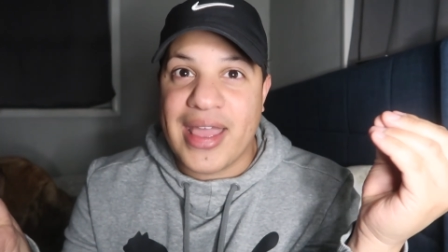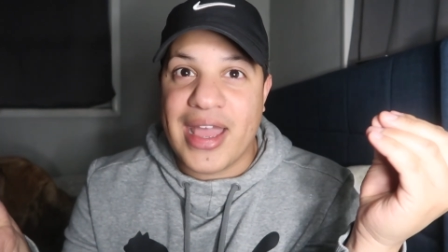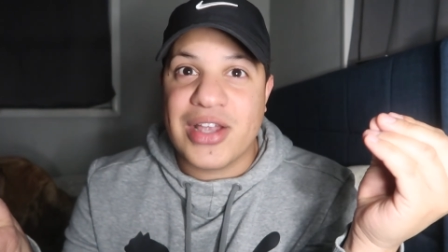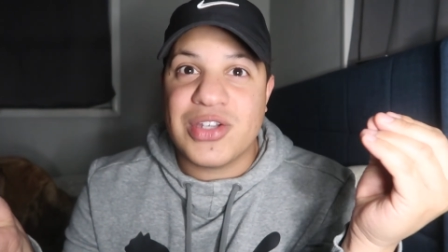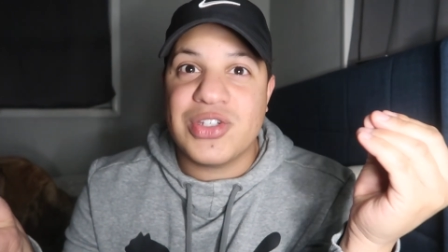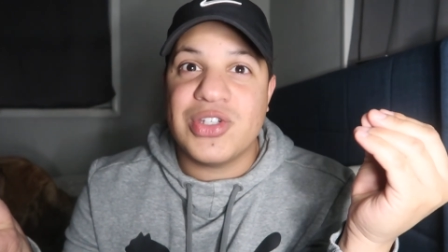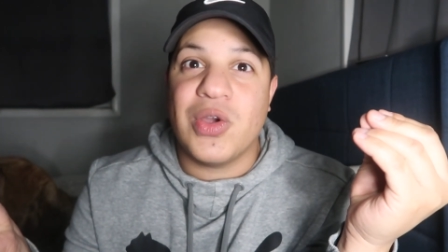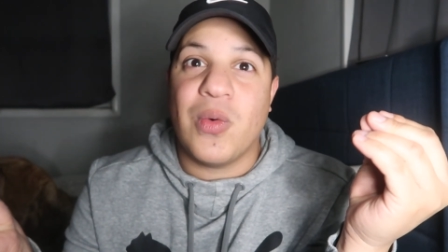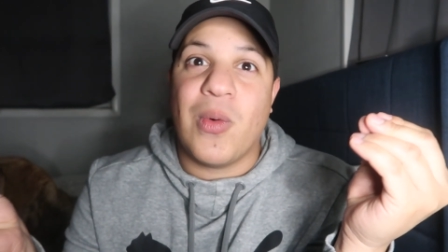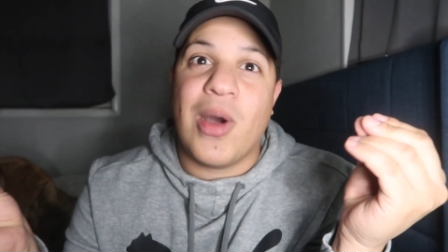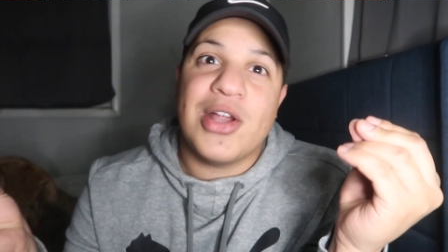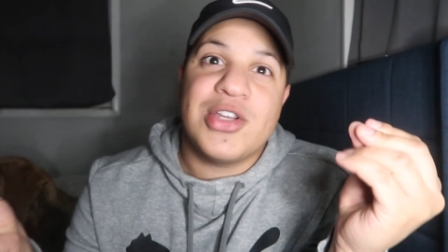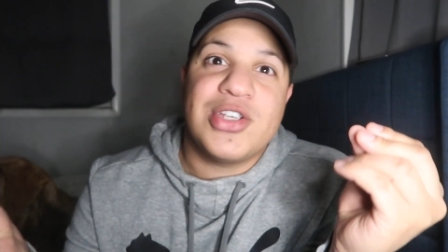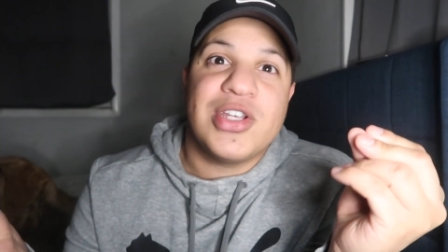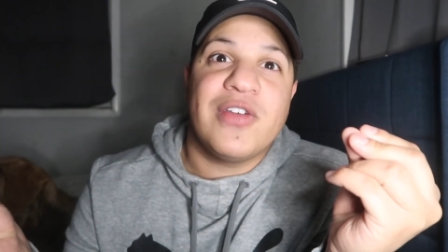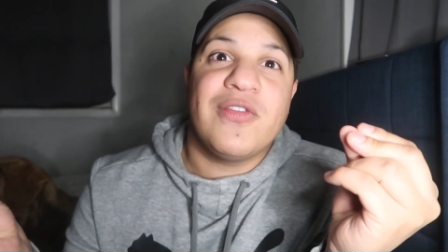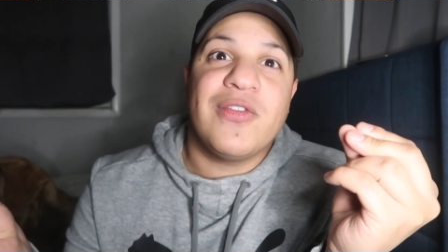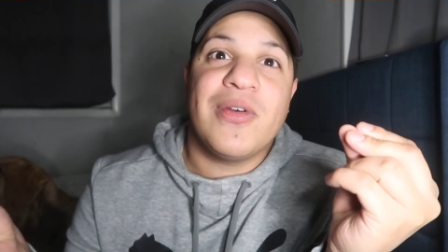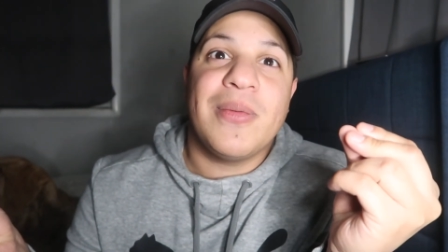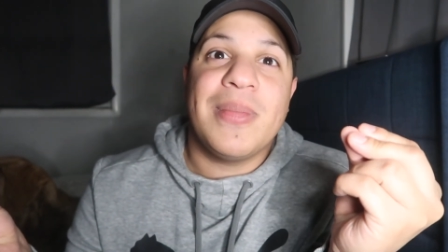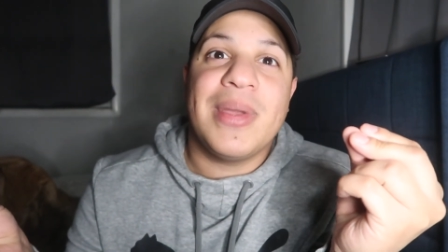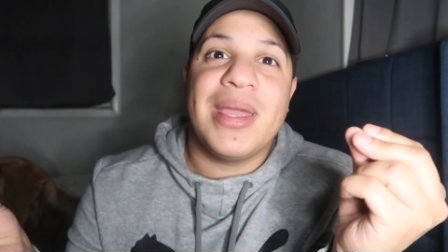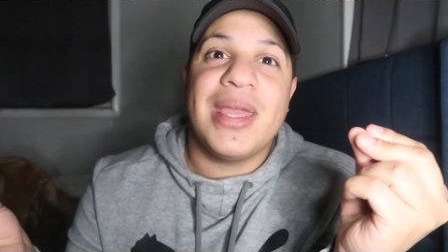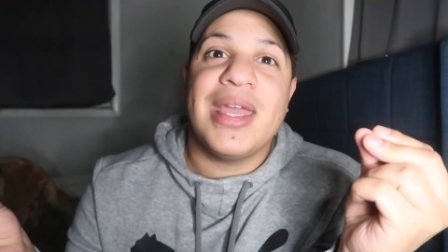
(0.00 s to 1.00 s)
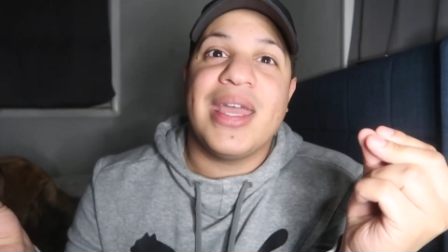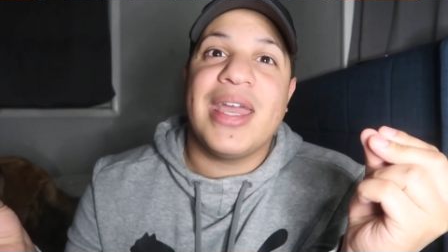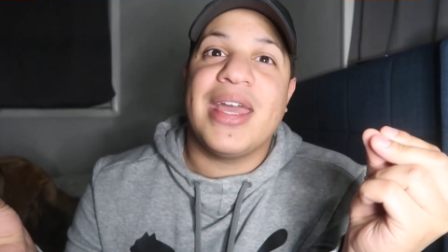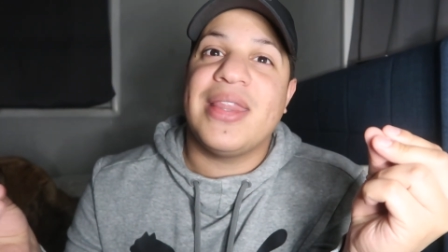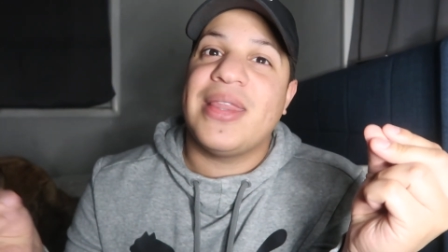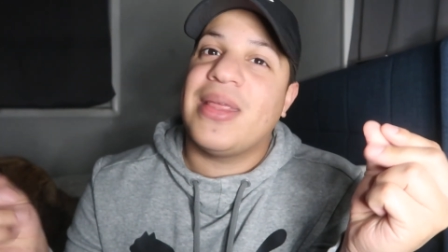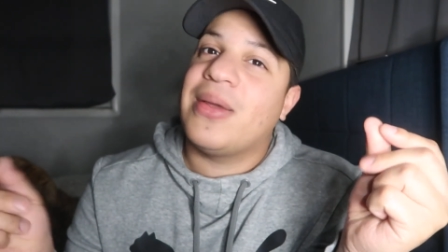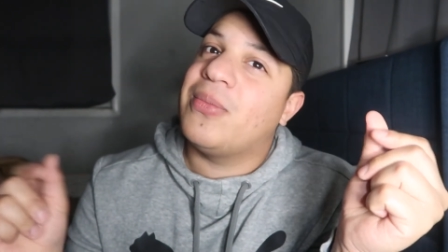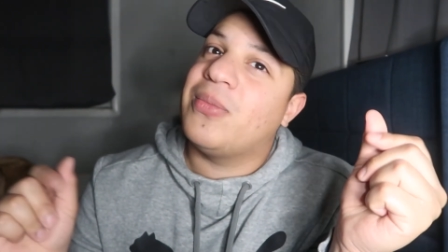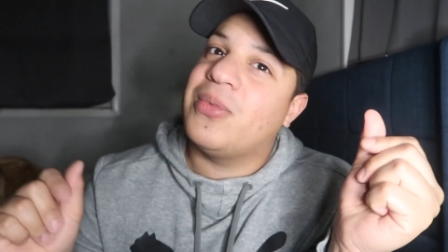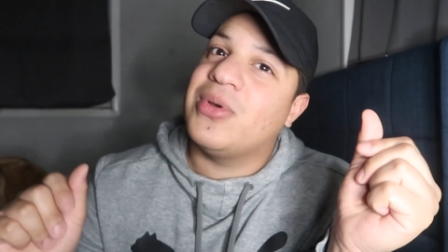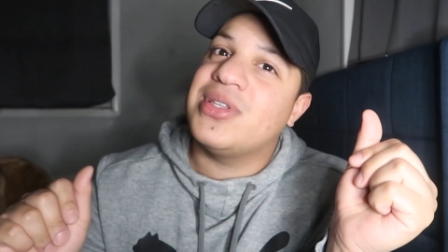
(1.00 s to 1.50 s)
actually watching from me
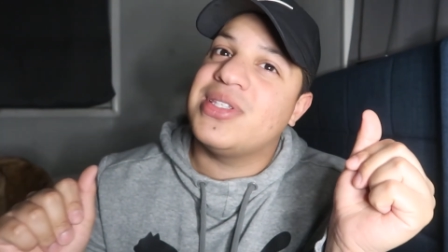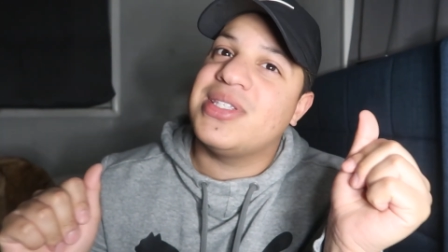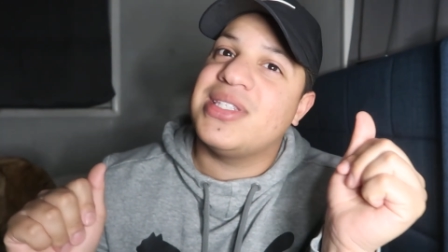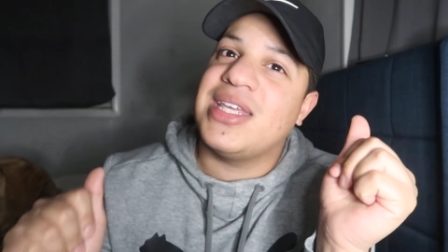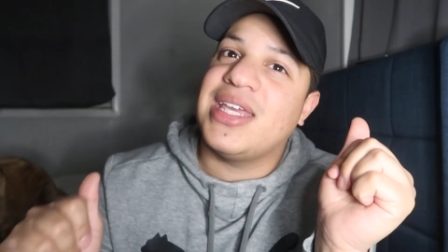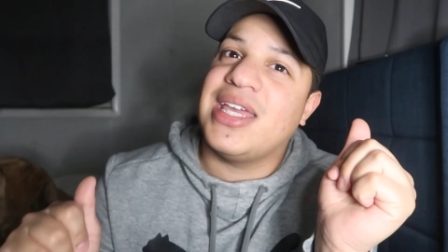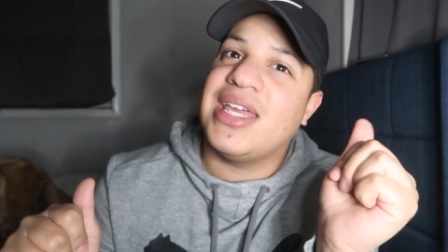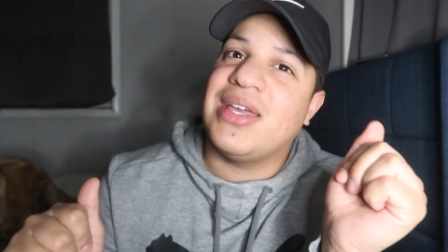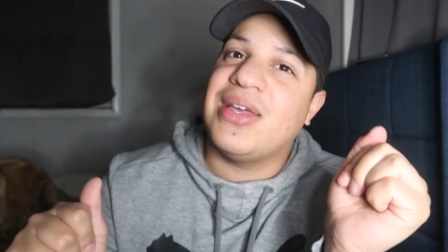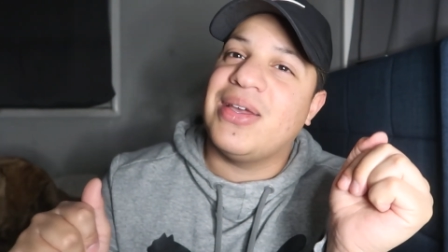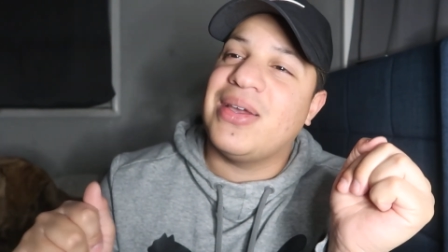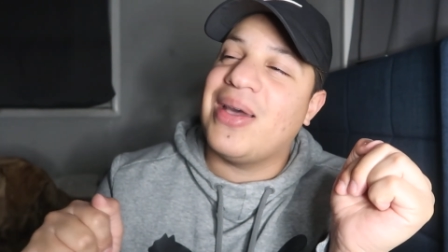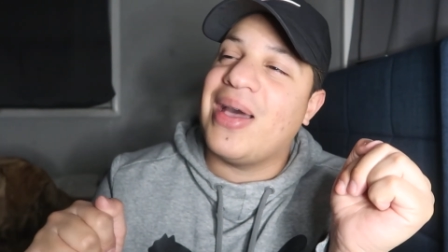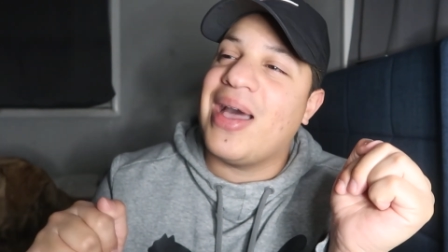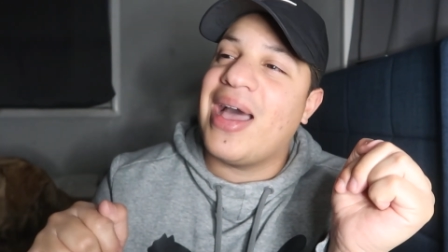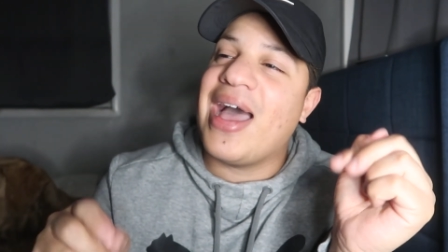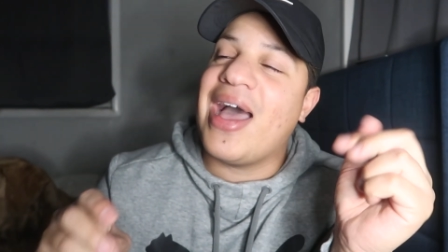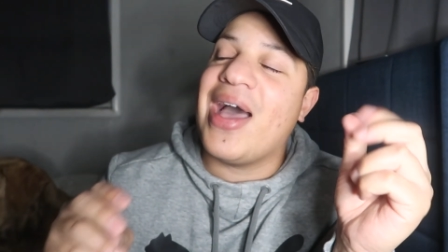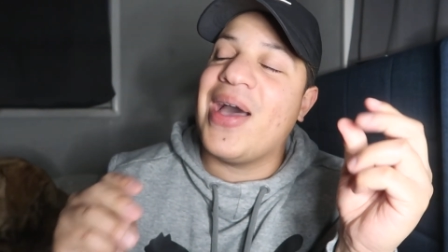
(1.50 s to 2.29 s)
and then we'll see